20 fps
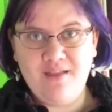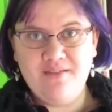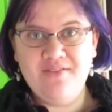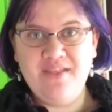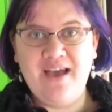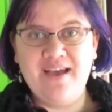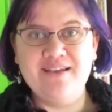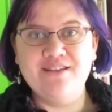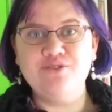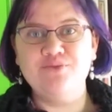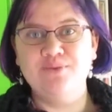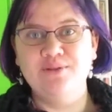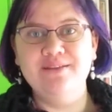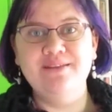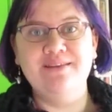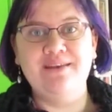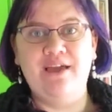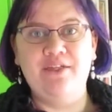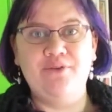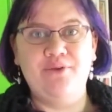that is
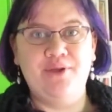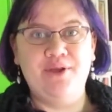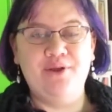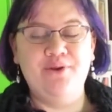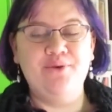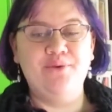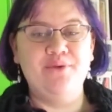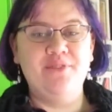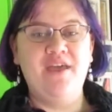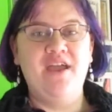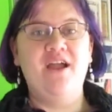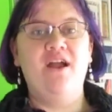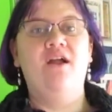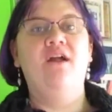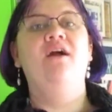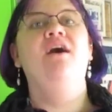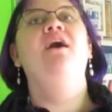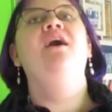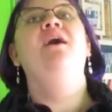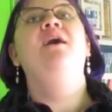really neither here nor
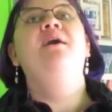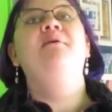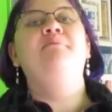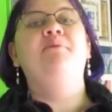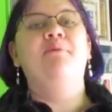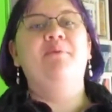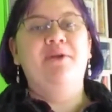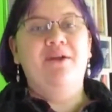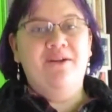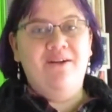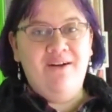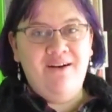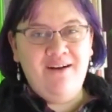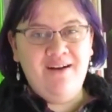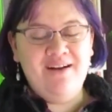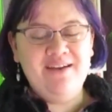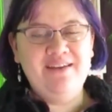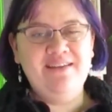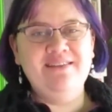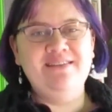there, but we are
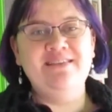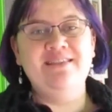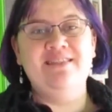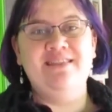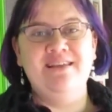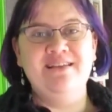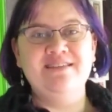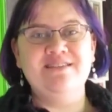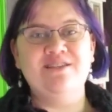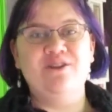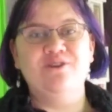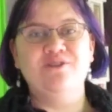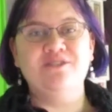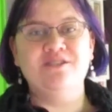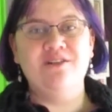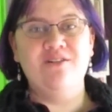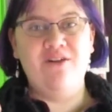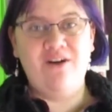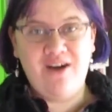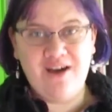on to things that are
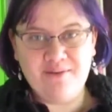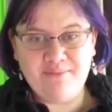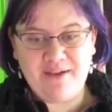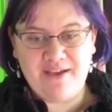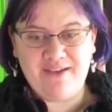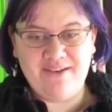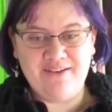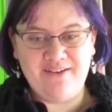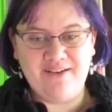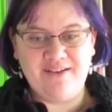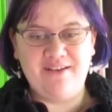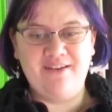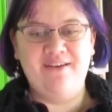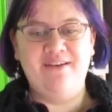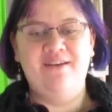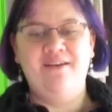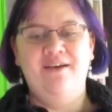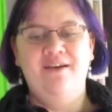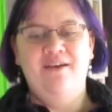still on my hook.